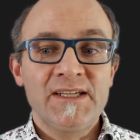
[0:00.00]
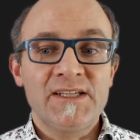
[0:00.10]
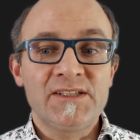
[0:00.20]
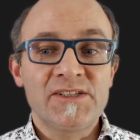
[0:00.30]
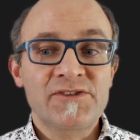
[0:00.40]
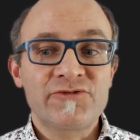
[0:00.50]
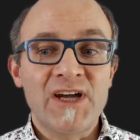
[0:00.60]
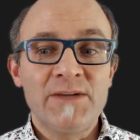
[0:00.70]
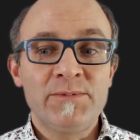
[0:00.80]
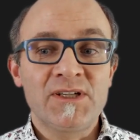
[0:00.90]
in
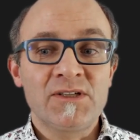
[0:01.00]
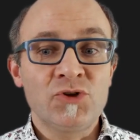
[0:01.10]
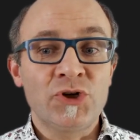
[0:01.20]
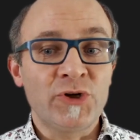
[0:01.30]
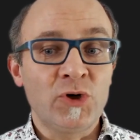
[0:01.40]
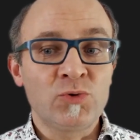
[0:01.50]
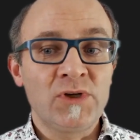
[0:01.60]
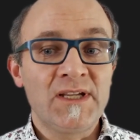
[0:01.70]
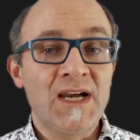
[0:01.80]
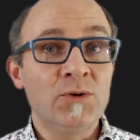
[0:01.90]
describing not
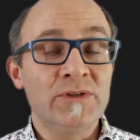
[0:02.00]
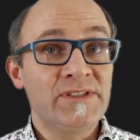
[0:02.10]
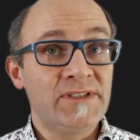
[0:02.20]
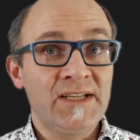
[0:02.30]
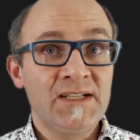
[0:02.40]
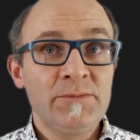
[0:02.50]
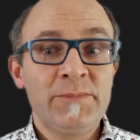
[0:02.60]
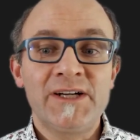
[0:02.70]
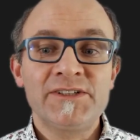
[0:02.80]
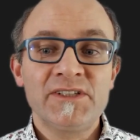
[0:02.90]
only how a single
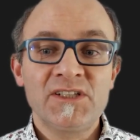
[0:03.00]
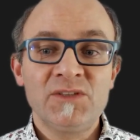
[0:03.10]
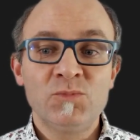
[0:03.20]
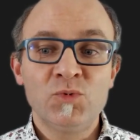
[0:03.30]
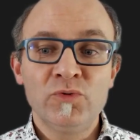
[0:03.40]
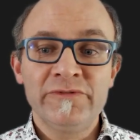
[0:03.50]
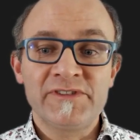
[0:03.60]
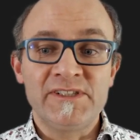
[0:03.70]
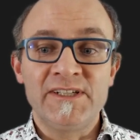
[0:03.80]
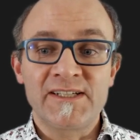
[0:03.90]
particle moves
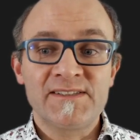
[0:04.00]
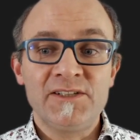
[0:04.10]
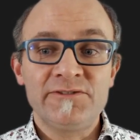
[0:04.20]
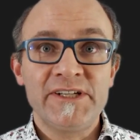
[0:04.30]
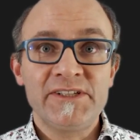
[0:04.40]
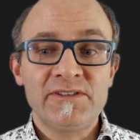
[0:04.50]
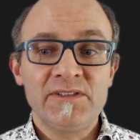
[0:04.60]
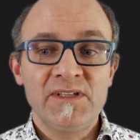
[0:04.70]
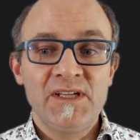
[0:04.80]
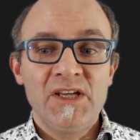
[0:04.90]
in an accelerator,
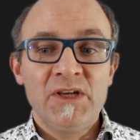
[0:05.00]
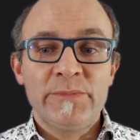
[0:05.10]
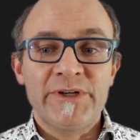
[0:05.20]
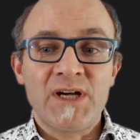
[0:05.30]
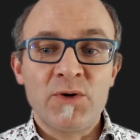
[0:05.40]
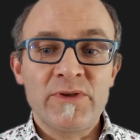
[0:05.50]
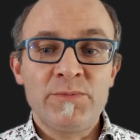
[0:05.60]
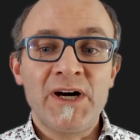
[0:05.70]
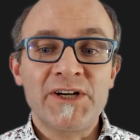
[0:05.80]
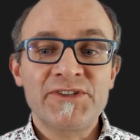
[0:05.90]
but how the
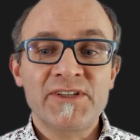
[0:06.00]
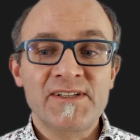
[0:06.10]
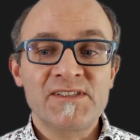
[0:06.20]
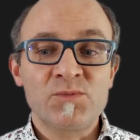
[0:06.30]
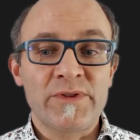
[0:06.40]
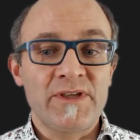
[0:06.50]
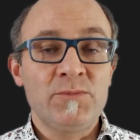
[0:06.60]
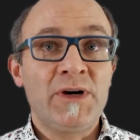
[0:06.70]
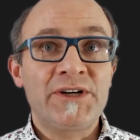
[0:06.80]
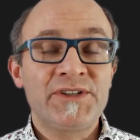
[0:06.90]
particles within
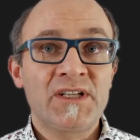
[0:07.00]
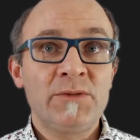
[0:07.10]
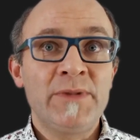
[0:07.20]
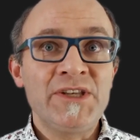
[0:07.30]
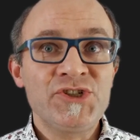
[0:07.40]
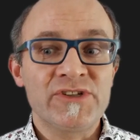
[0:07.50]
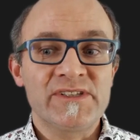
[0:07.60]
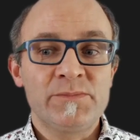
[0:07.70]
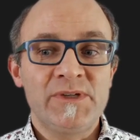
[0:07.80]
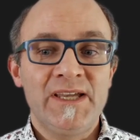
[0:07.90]
particle
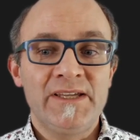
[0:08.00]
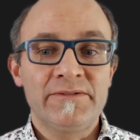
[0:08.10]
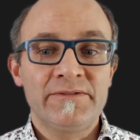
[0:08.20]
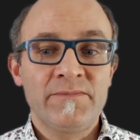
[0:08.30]
bunches behave.